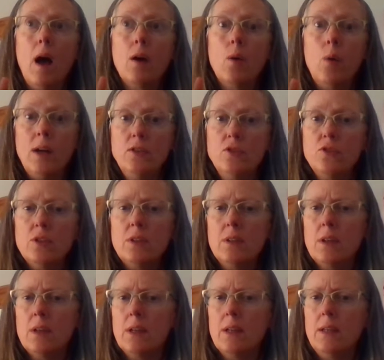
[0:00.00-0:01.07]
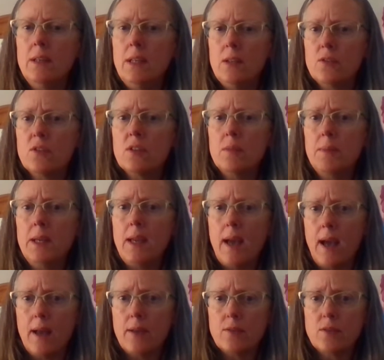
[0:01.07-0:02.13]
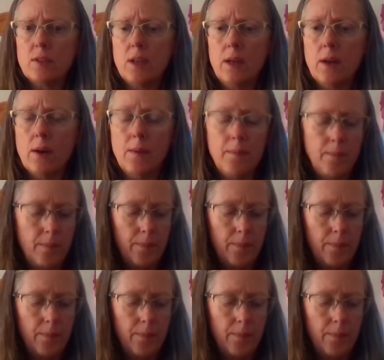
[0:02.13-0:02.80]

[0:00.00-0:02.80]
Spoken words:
a question needs to be asked here.